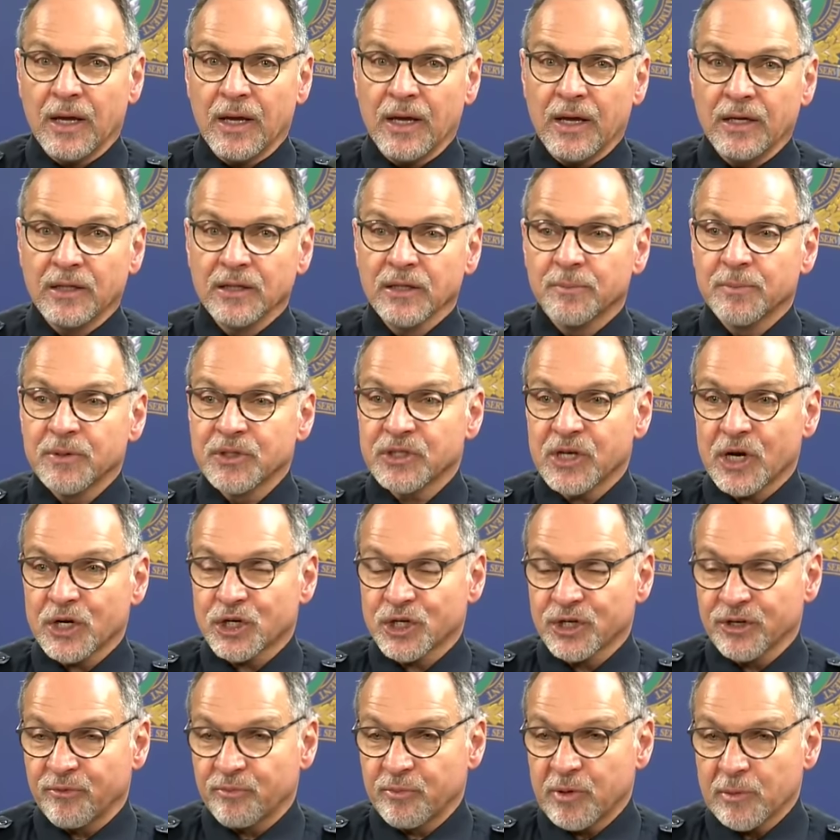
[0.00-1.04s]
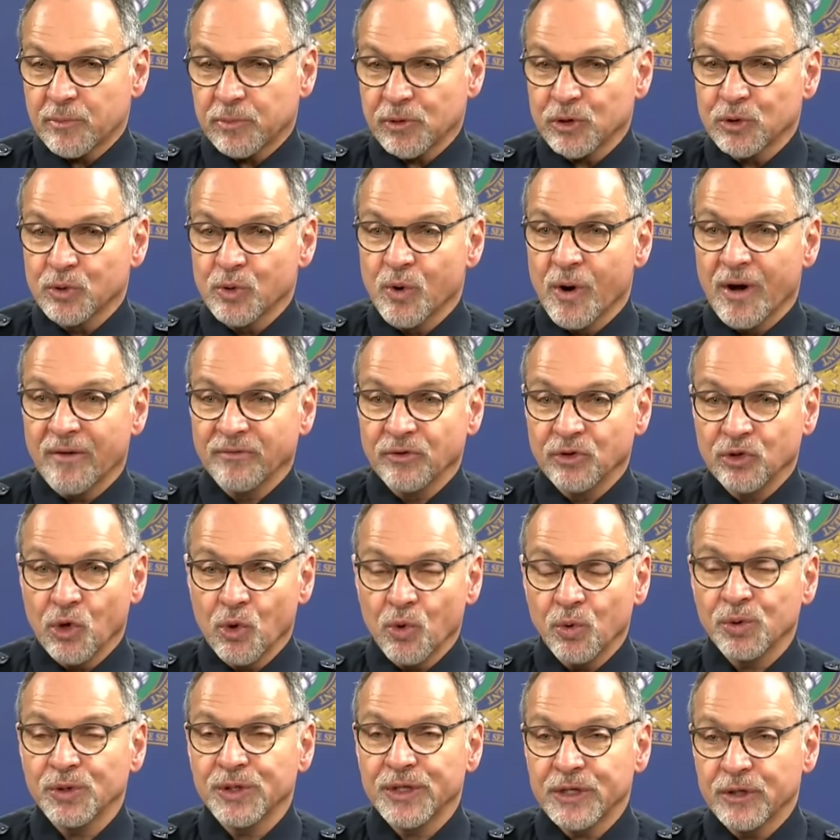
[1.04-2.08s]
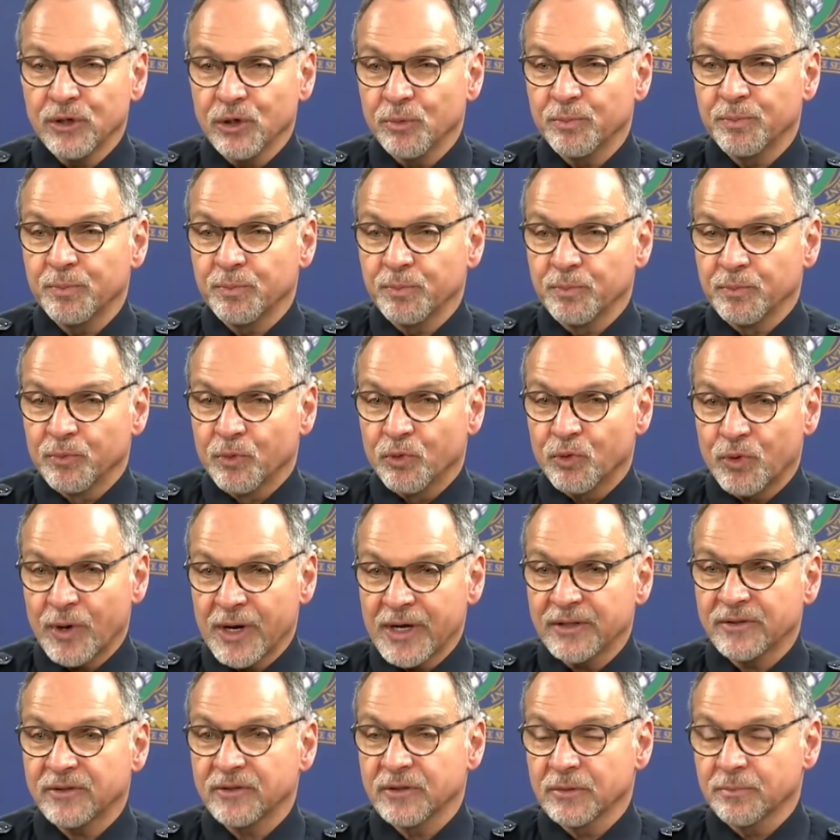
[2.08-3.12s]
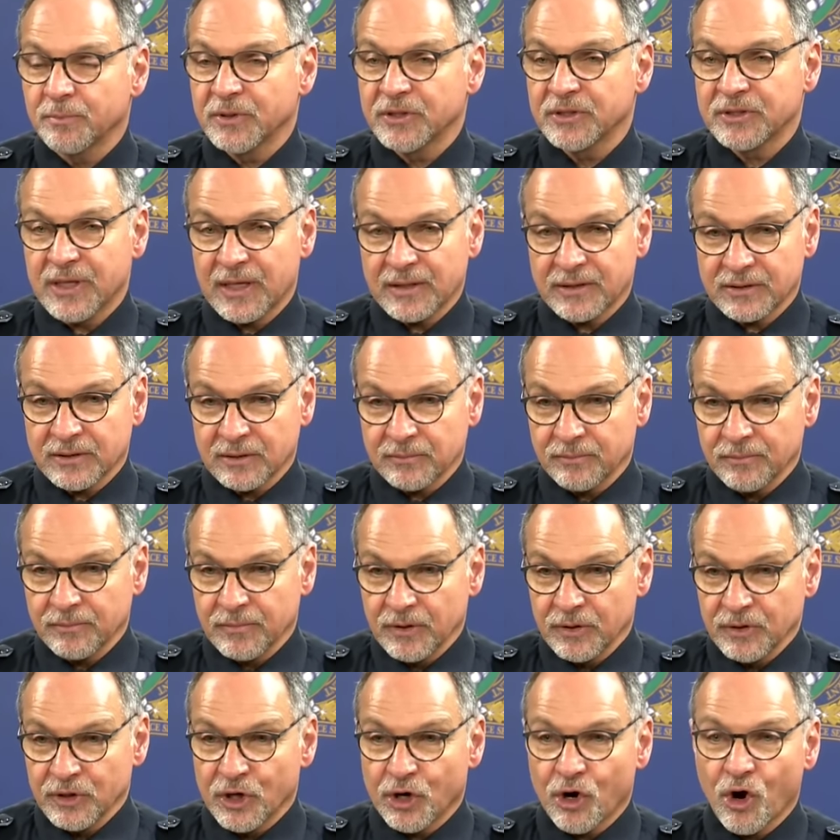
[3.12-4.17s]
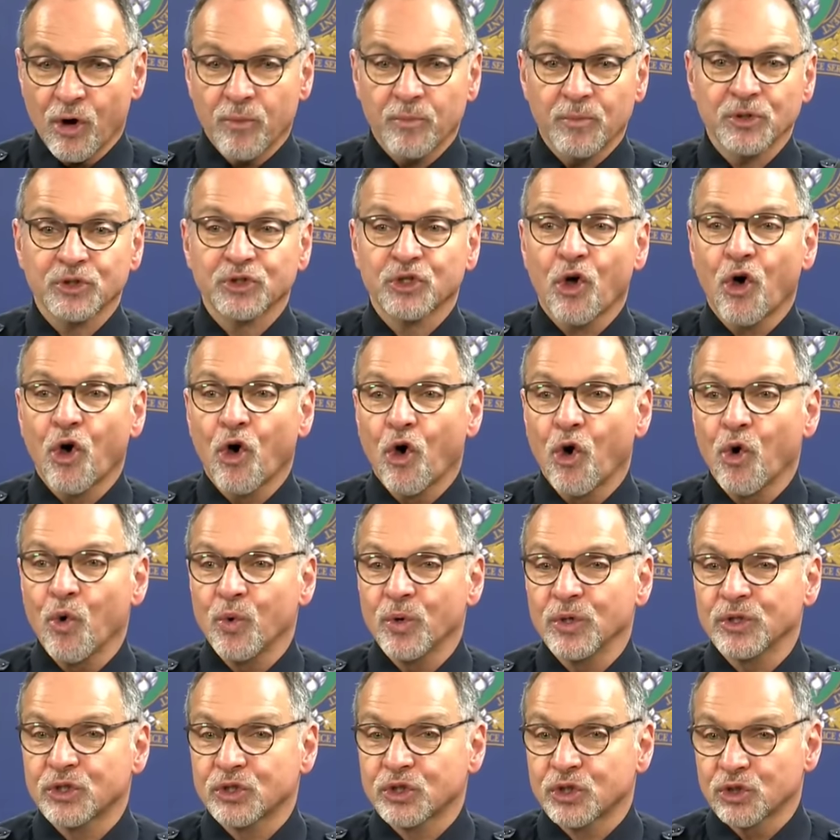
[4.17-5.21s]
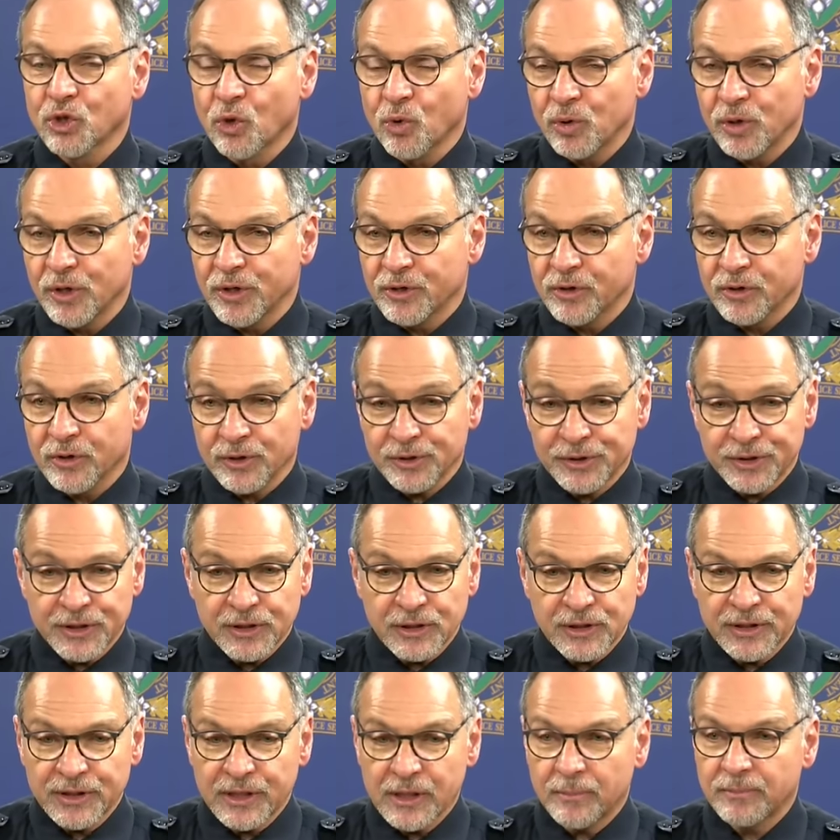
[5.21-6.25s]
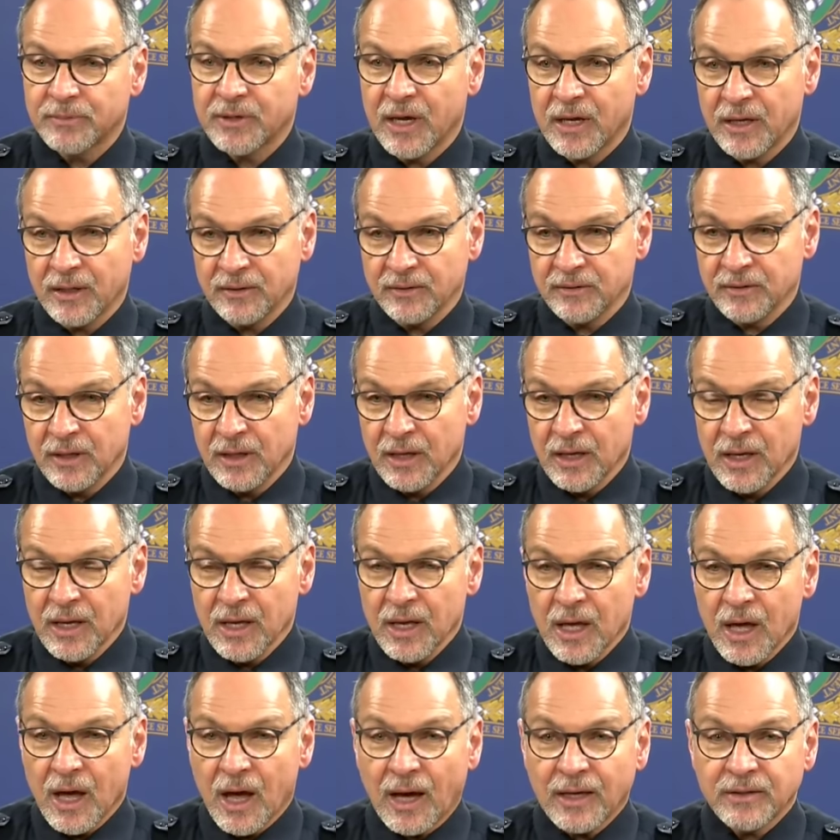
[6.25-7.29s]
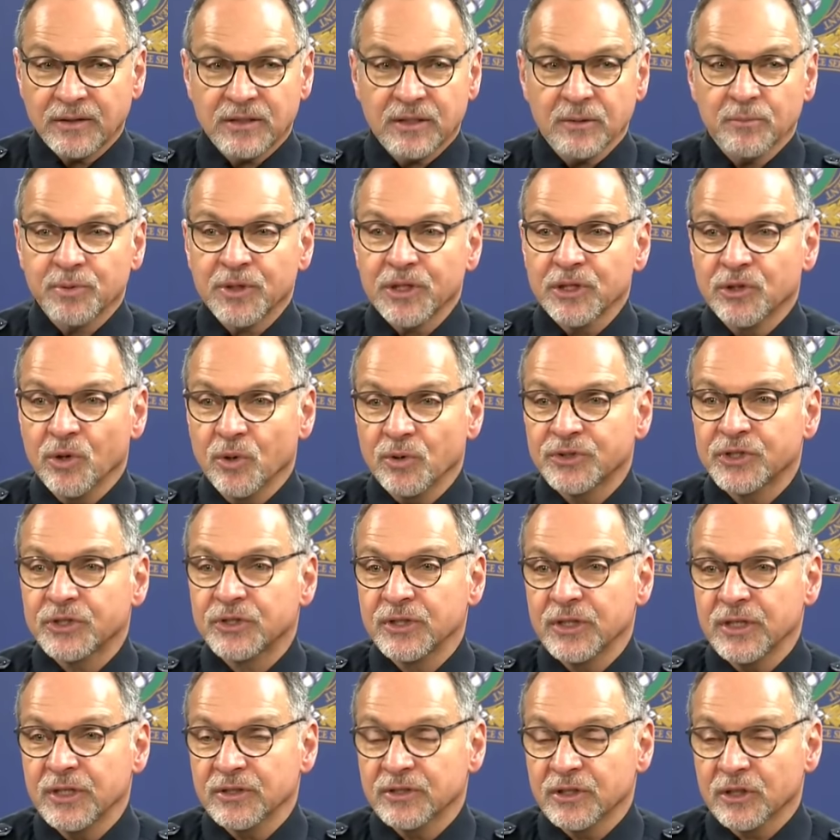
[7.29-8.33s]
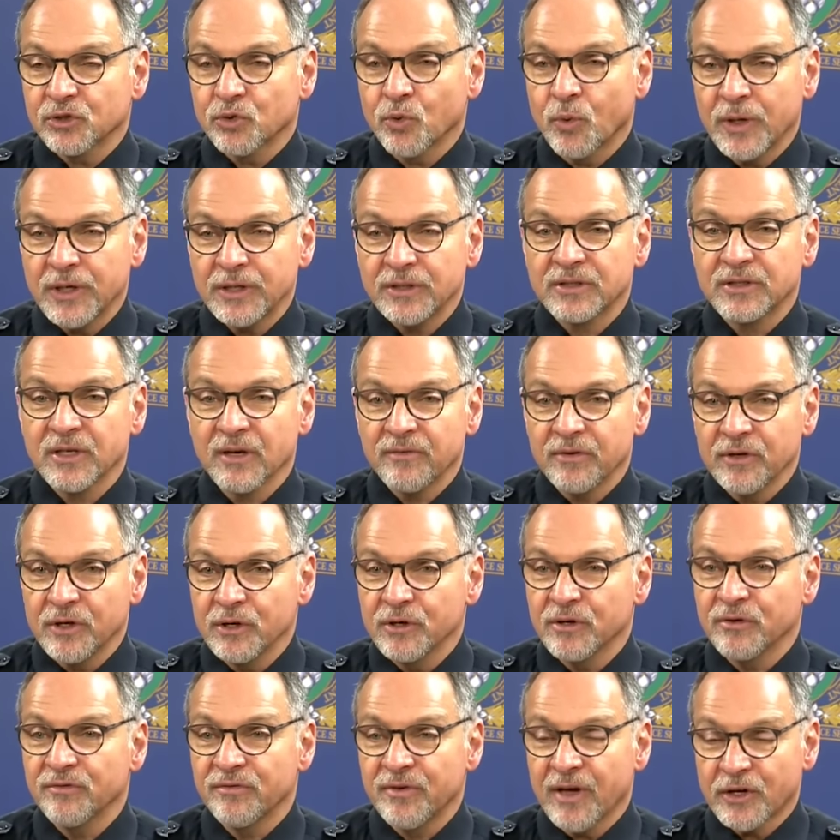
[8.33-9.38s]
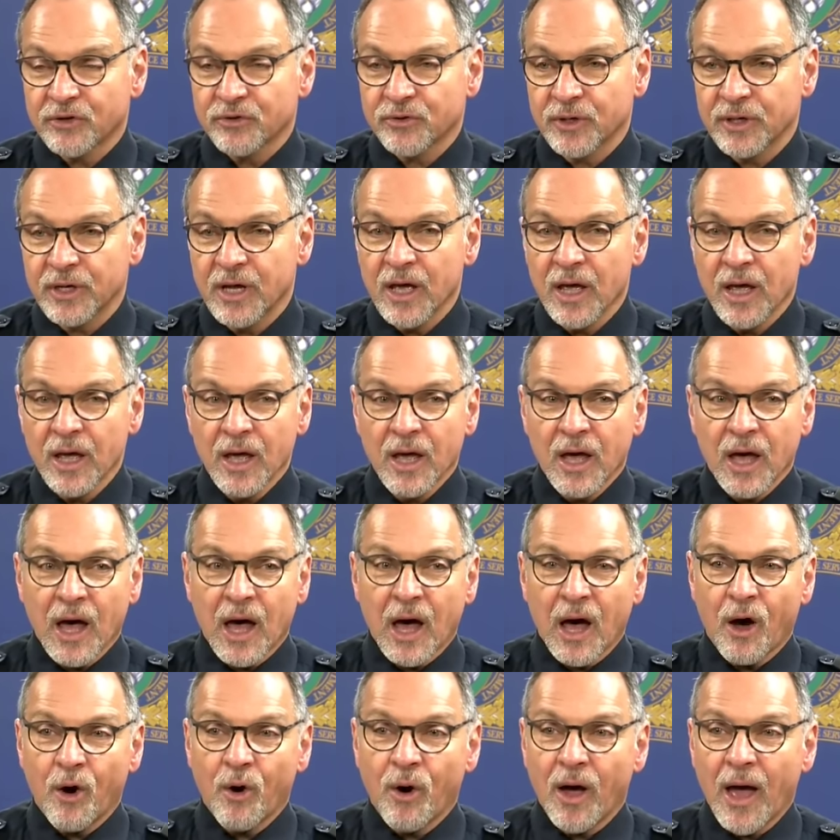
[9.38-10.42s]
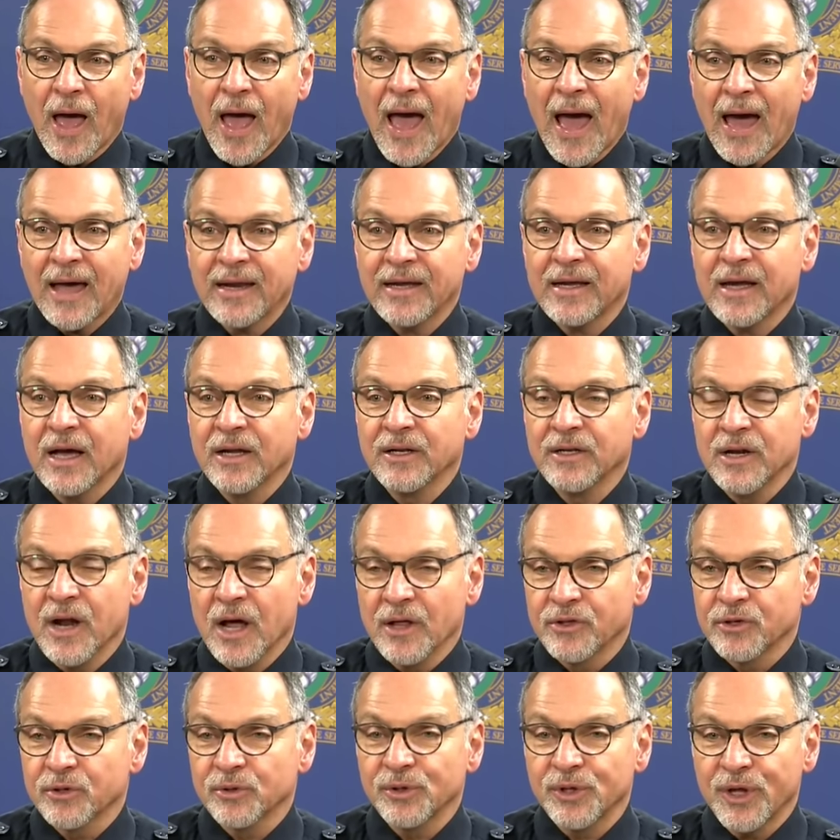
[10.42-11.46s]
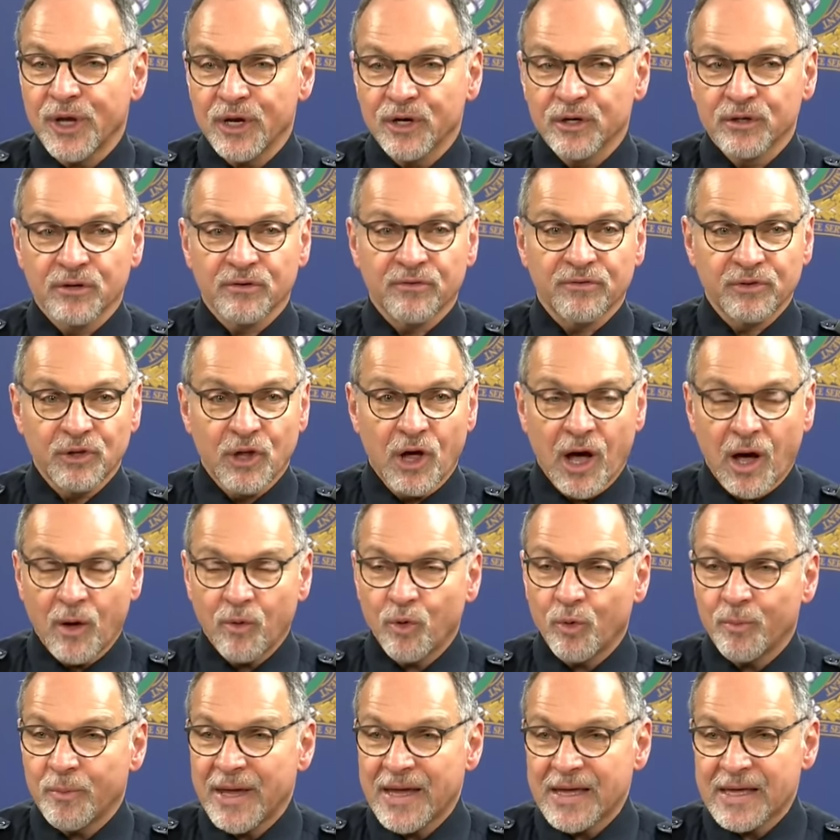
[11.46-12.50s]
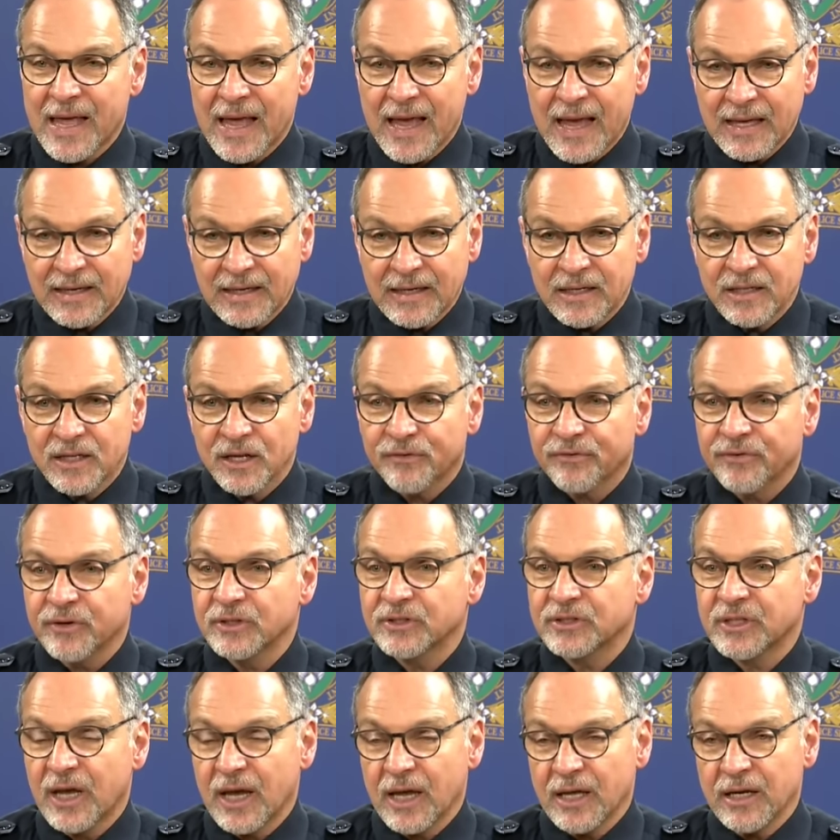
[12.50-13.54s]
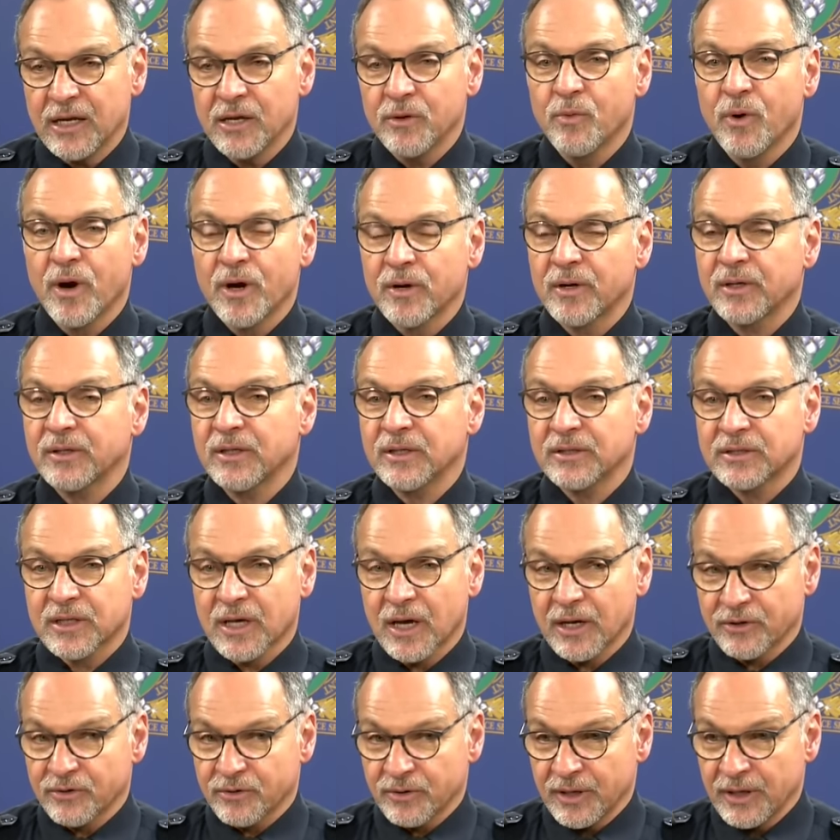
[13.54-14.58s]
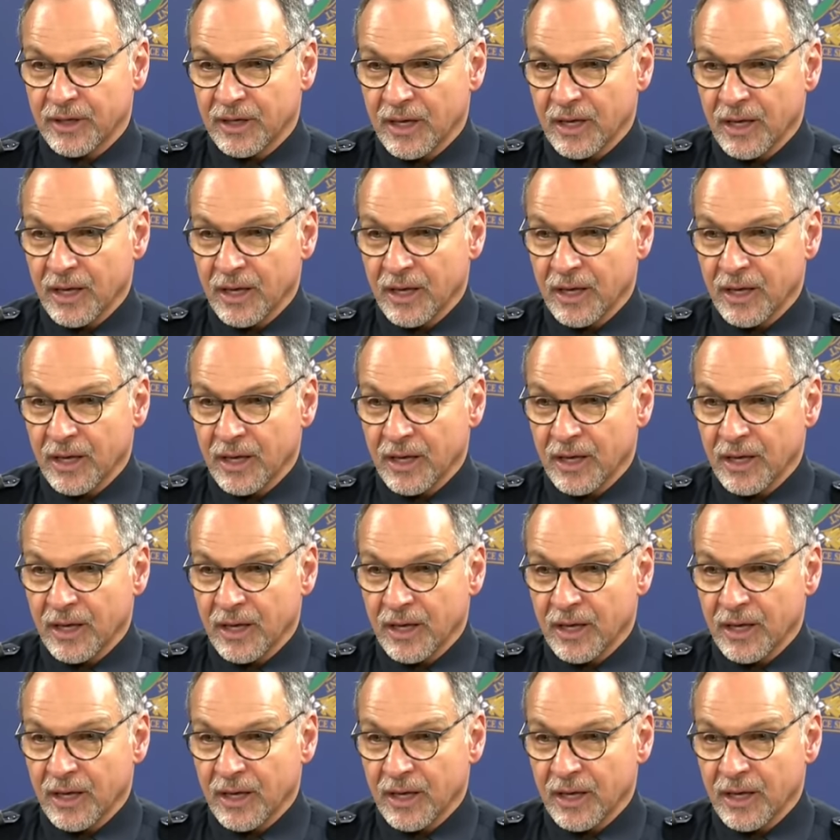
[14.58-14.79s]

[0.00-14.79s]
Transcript: in the possession of people who have no legal right to possess them they're almost always stolen or illegally obtained. I simply don't see, as a 27 year veteran, how adding another layer of law will make any difference anywhere in this country.